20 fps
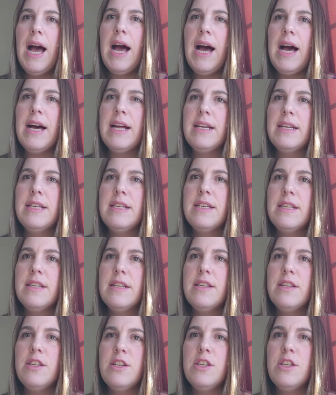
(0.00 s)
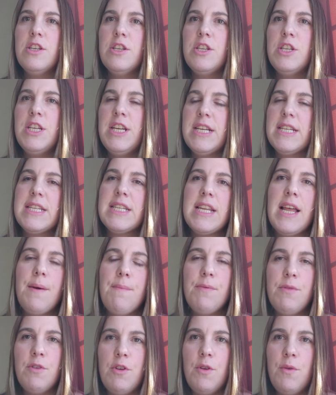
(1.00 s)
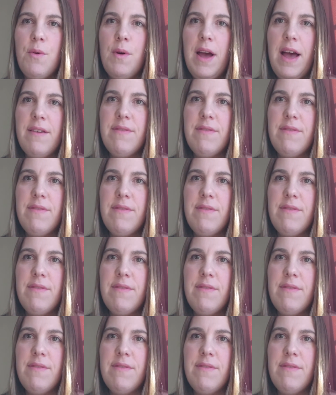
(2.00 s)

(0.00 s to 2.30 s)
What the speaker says: and she has slept through